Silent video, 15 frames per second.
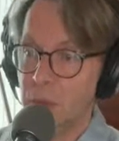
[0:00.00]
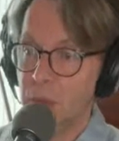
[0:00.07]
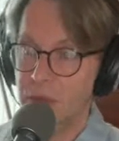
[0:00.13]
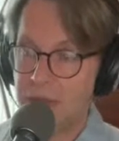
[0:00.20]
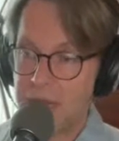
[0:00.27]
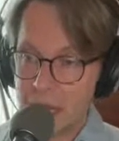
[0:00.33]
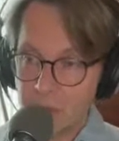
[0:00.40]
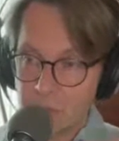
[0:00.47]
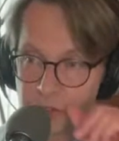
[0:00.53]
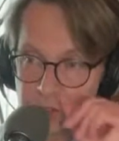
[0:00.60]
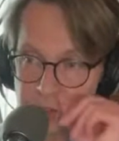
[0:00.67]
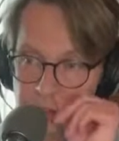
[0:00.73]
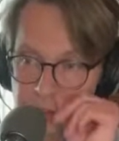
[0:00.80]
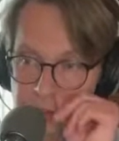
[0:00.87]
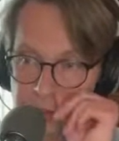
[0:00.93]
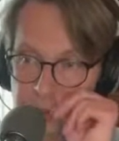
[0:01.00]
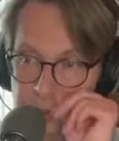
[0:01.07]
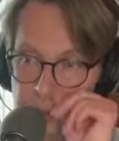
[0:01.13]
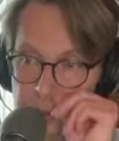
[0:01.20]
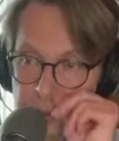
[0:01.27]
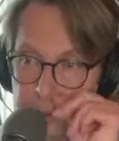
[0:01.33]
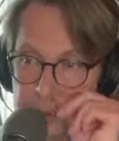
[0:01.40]
will the album Journey
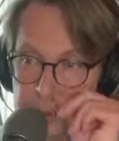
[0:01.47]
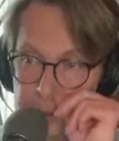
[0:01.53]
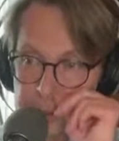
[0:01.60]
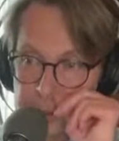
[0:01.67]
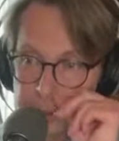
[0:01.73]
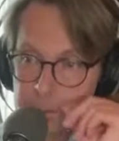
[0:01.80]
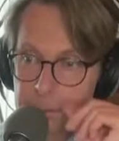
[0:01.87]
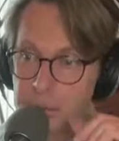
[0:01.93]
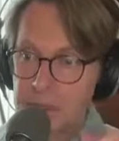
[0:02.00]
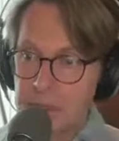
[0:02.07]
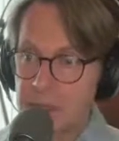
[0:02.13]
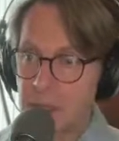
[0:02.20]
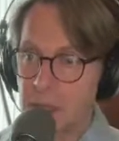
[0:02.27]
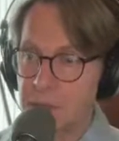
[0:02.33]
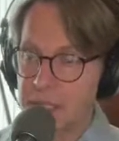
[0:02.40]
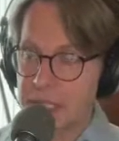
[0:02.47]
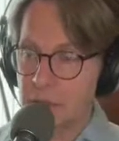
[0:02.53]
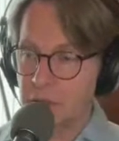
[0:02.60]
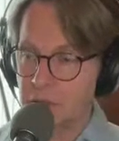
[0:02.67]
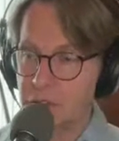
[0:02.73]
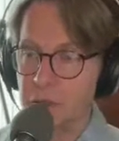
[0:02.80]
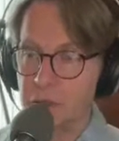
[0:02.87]
Song be coming
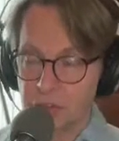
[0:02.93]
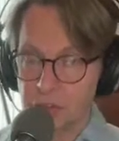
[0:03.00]
out soon?